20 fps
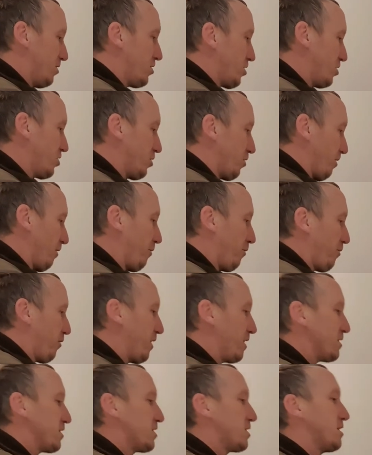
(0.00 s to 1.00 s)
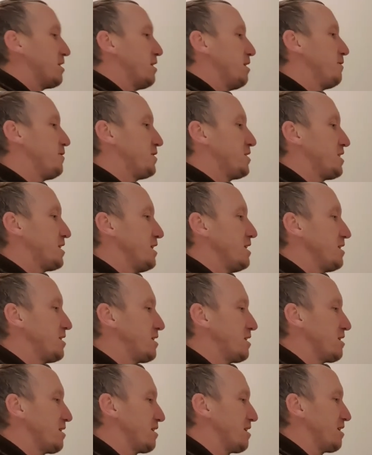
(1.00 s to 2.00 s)
just on the front
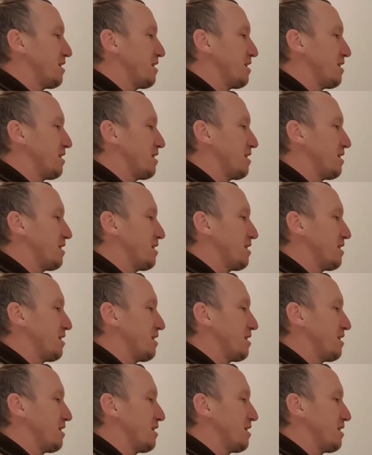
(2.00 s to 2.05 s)
surfaces.